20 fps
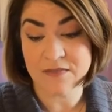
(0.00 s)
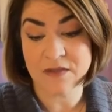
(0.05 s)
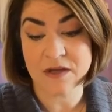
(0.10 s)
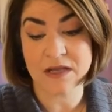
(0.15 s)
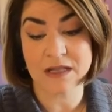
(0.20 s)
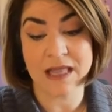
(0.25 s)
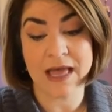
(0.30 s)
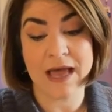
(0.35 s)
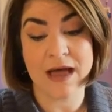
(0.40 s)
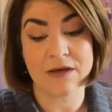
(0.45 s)
in the
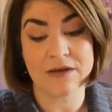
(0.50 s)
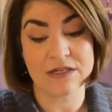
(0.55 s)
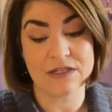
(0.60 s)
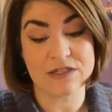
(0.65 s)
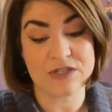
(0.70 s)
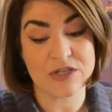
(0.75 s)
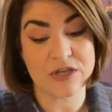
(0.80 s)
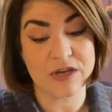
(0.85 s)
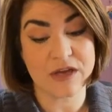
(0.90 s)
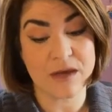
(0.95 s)
cloud and
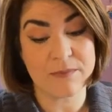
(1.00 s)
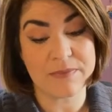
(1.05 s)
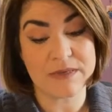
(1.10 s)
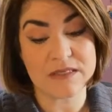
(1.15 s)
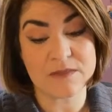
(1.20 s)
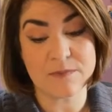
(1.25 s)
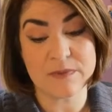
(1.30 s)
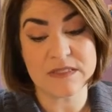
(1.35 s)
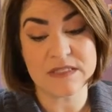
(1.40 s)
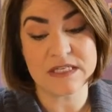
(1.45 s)
took up
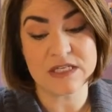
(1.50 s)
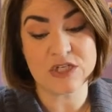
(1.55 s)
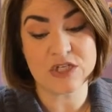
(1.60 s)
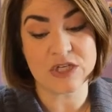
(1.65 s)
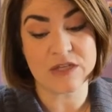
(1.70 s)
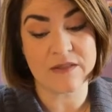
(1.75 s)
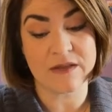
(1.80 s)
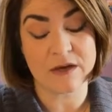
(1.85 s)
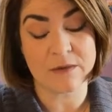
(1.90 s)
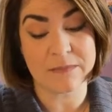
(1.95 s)
his
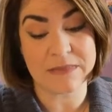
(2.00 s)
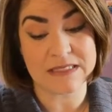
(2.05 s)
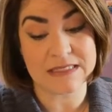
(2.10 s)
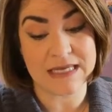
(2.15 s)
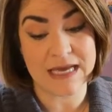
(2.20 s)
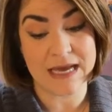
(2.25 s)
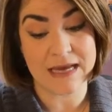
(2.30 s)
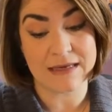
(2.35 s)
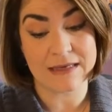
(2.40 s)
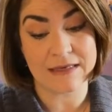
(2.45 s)
position there
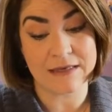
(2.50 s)
beside